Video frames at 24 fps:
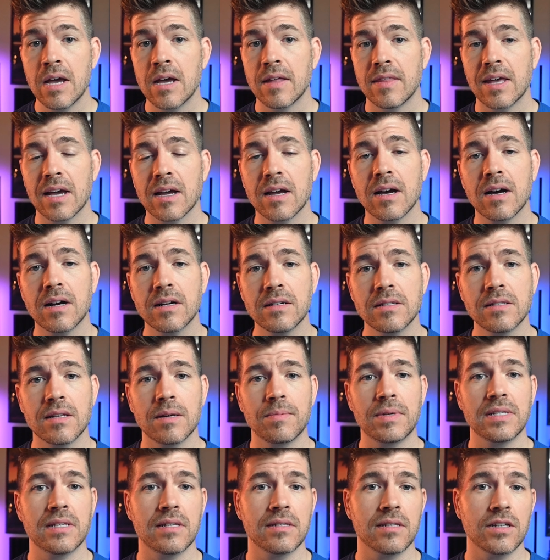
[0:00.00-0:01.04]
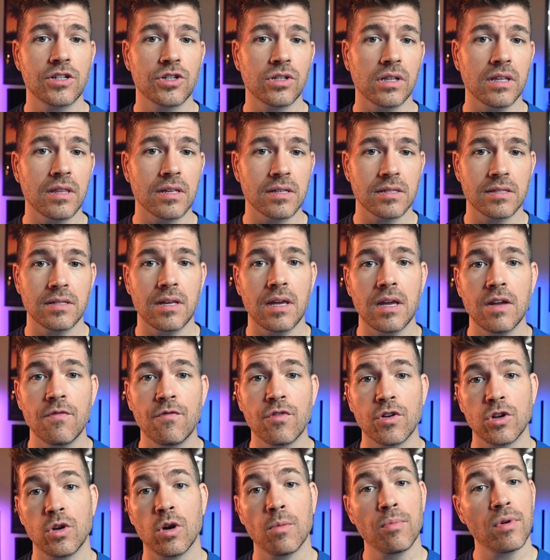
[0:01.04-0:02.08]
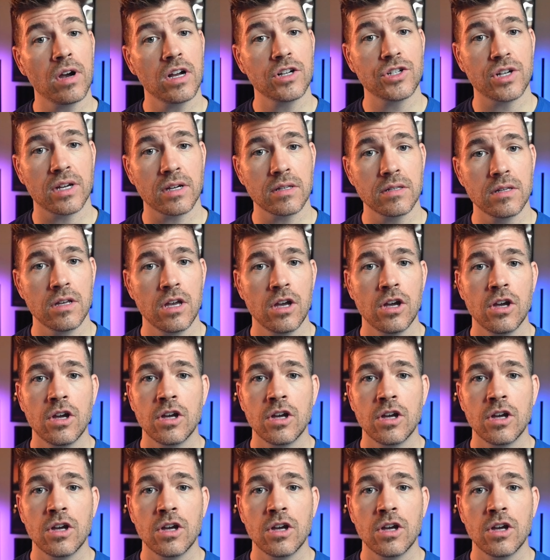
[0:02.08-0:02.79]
That concept is essentially the same for your projects.